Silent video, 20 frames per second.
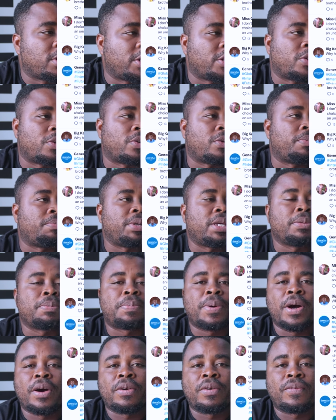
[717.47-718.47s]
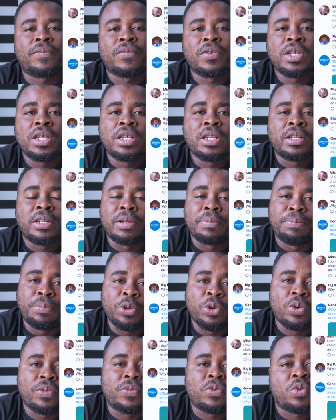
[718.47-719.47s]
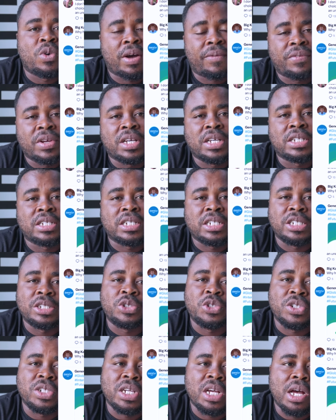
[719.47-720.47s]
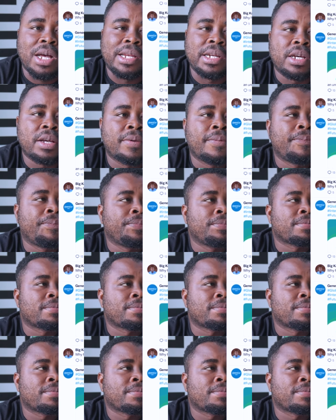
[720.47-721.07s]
you know, being part of the beautiful African country, Ghana.